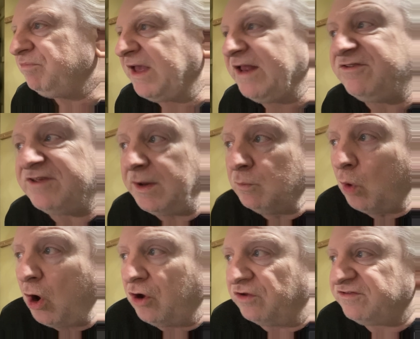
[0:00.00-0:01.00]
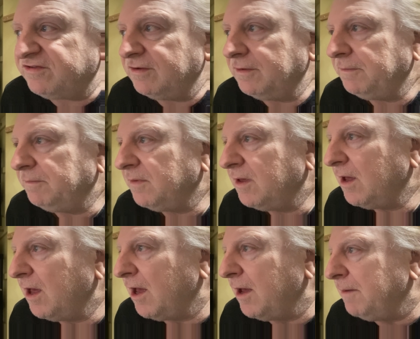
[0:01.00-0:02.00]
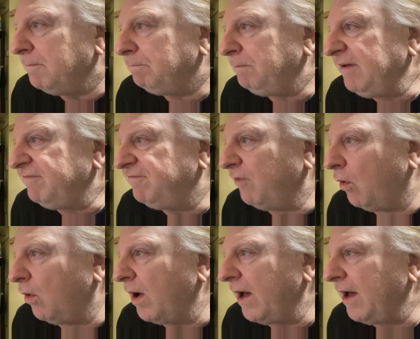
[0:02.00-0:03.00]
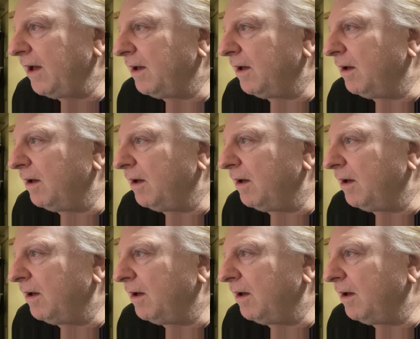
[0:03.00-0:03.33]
it seemed worse. Before